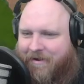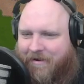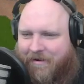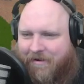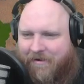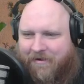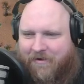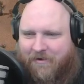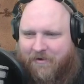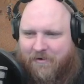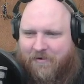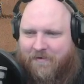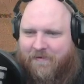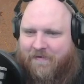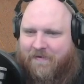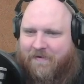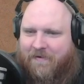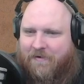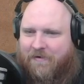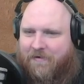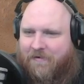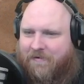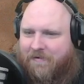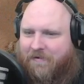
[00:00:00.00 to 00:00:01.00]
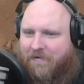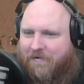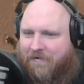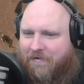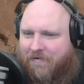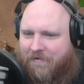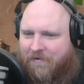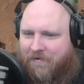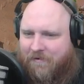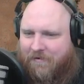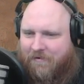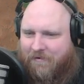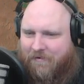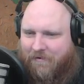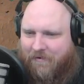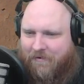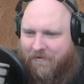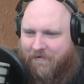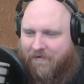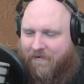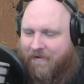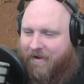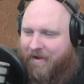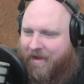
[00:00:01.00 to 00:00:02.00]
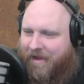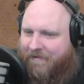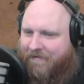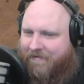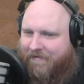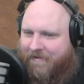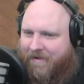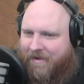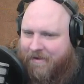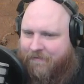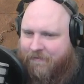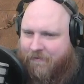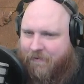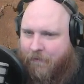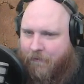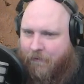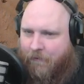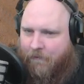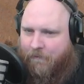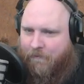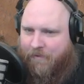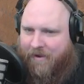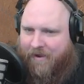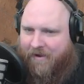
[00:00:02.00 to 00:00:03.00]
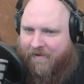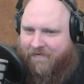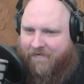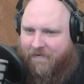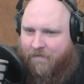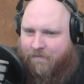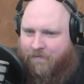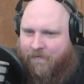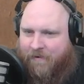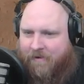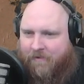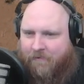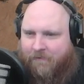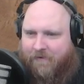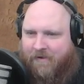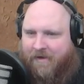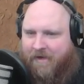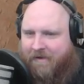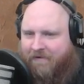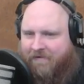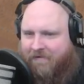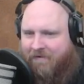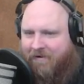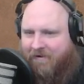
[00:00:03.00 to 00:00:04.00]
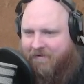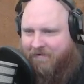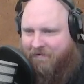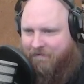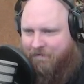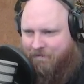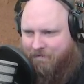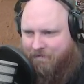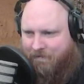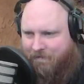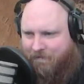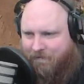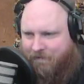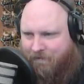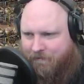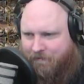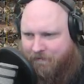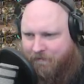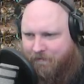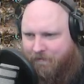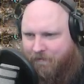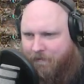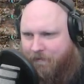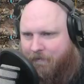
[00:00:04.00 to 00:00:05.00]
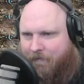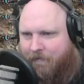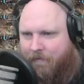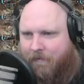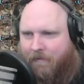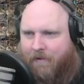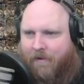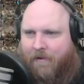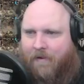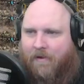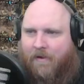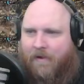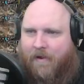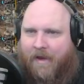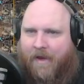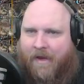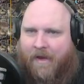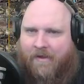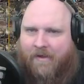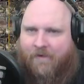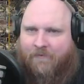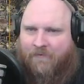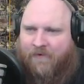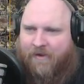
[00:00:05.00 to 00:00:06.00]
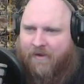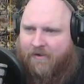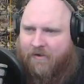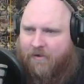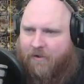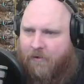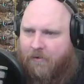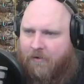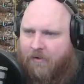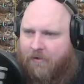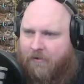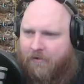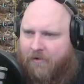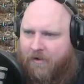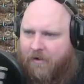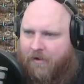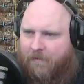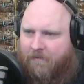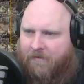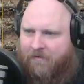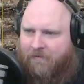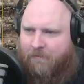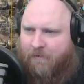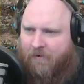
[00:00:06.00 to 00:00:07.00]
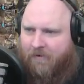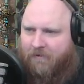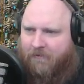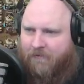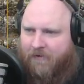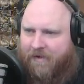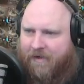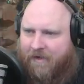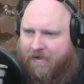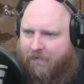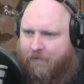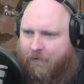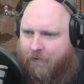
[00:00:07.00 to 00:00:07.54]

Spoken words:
Good, good, good, good, good. Let's give the whole base a bit of a kickstart. And I think only hooking up this part over here will